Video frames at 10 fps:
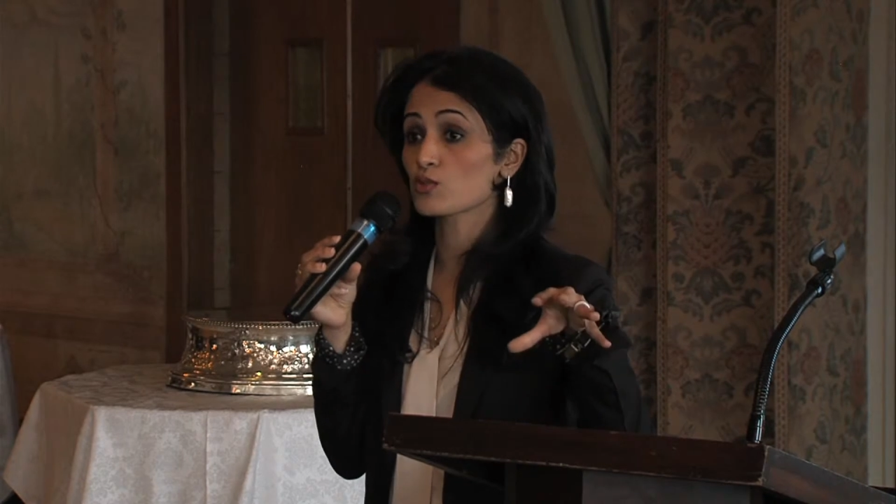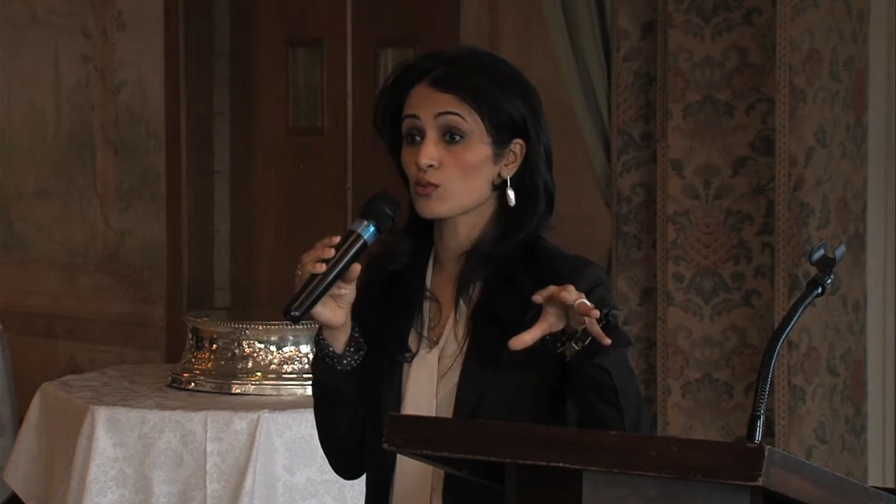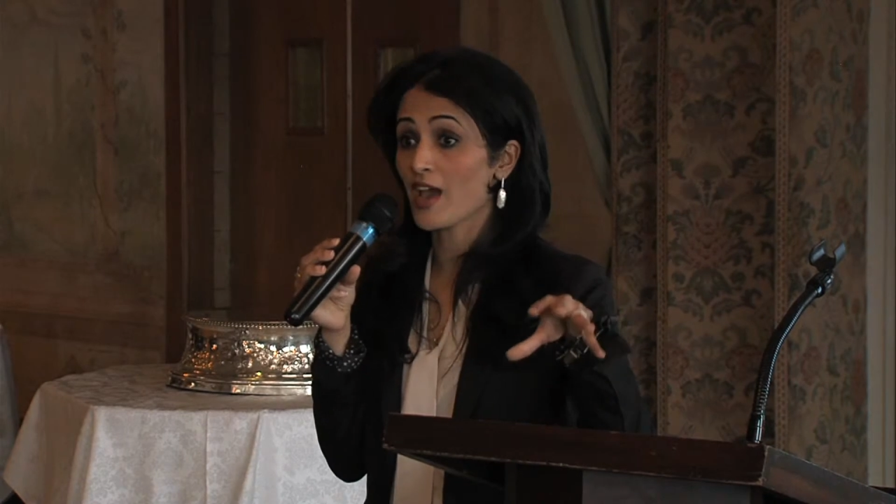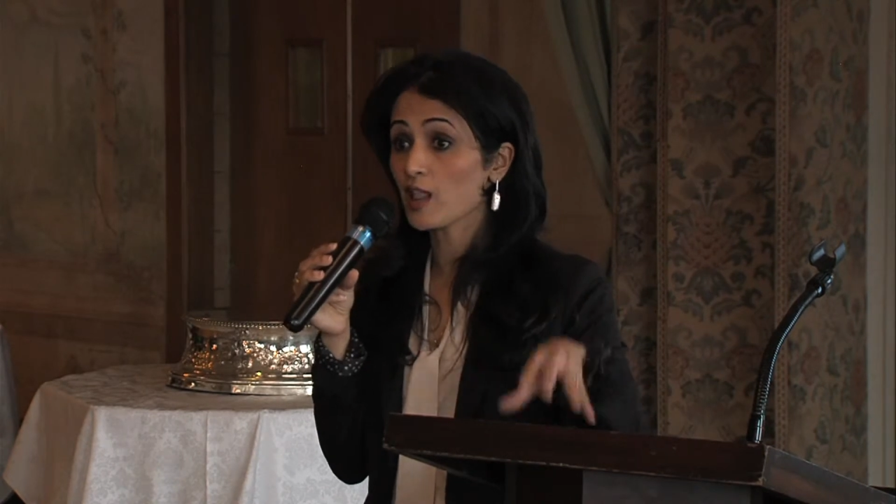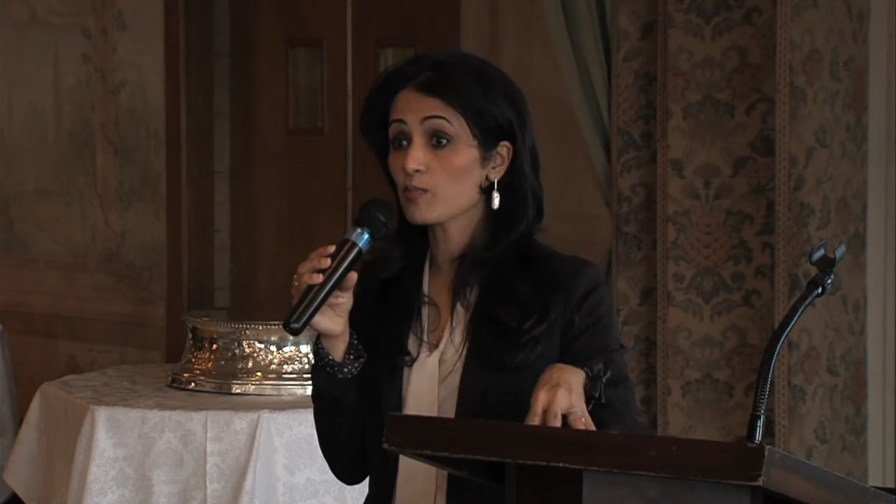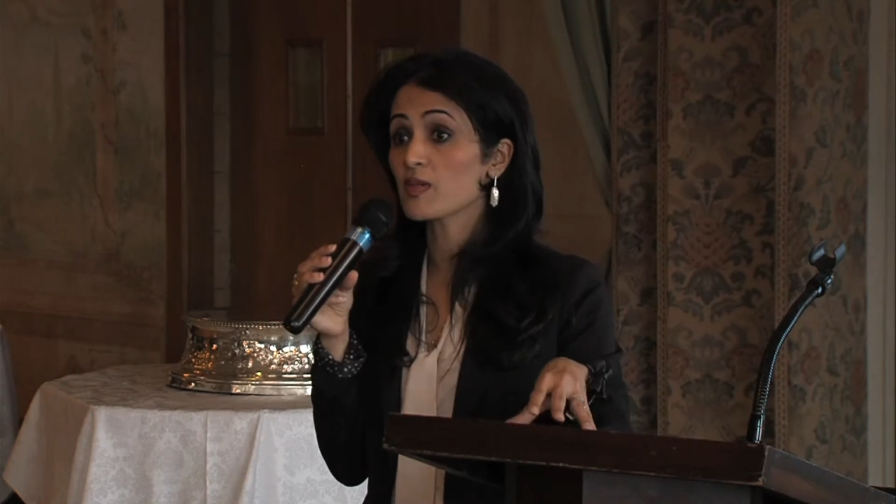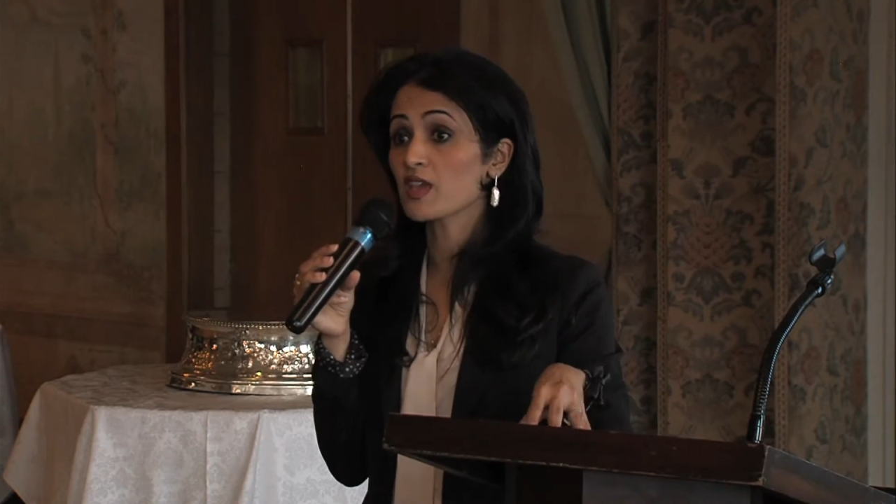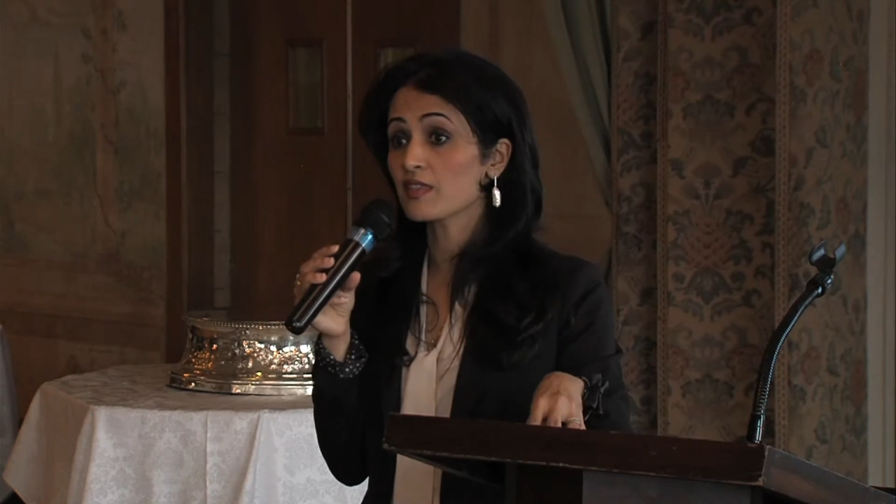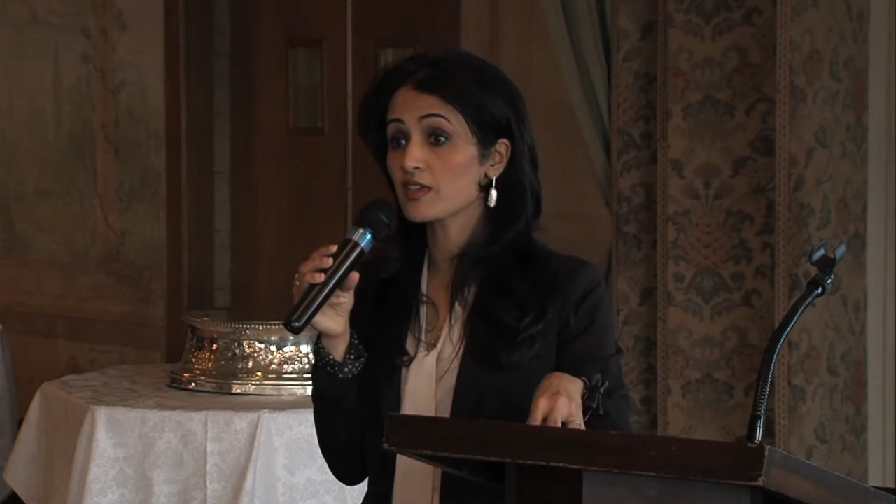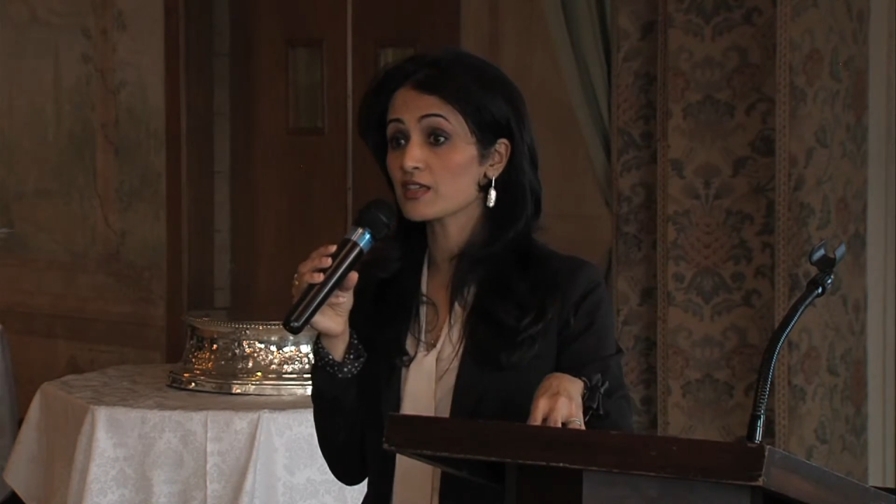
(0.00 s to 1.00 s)
to help me
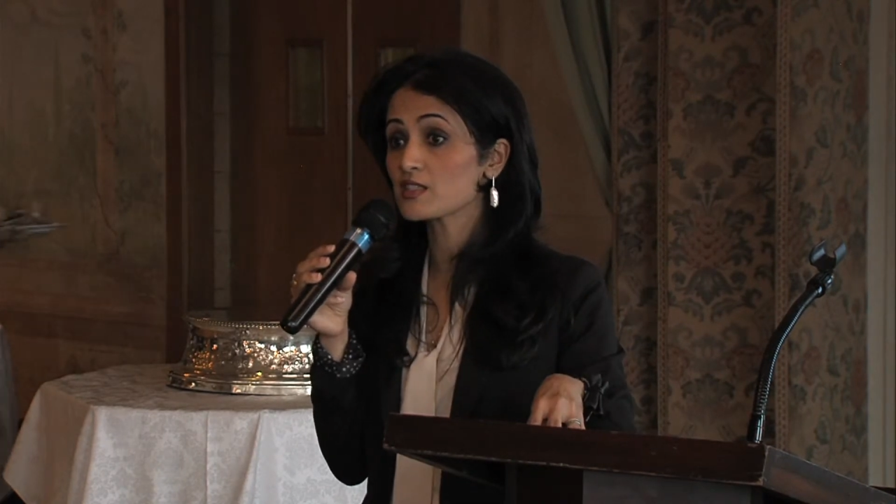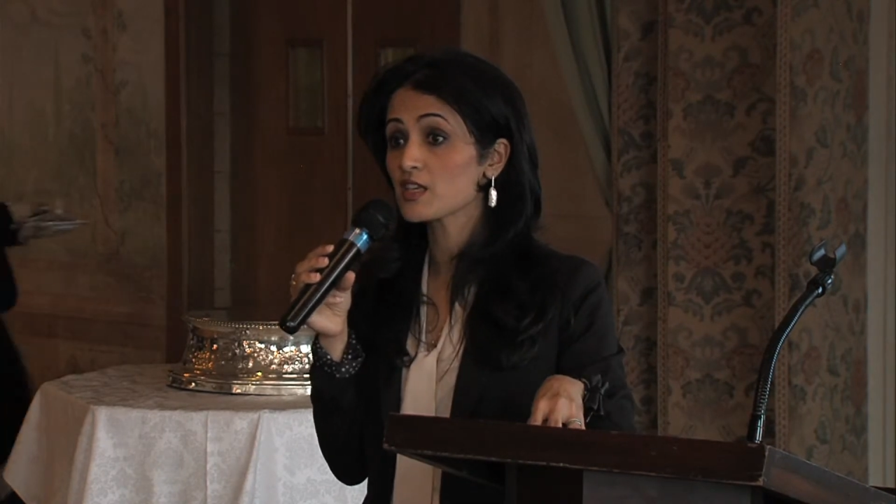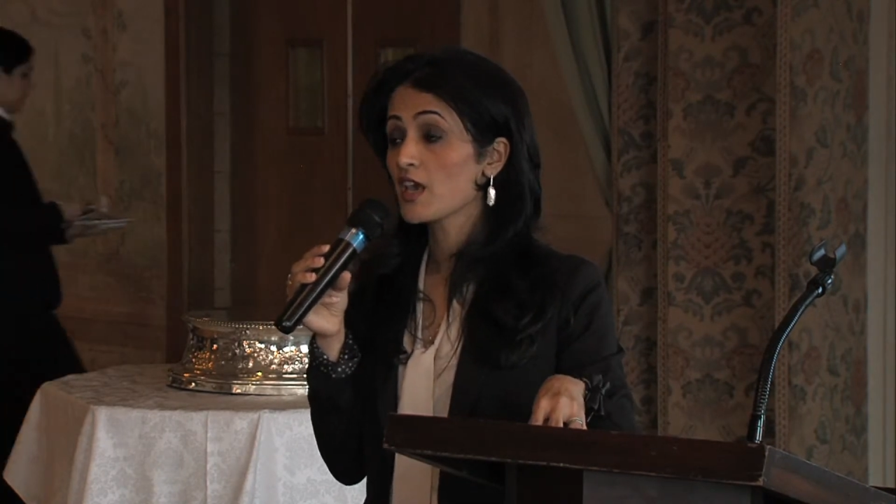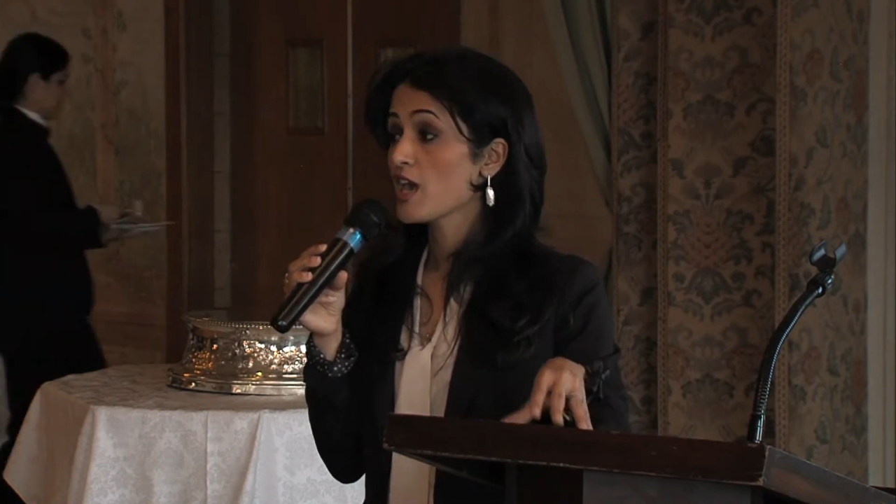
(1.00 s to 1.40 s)
in this.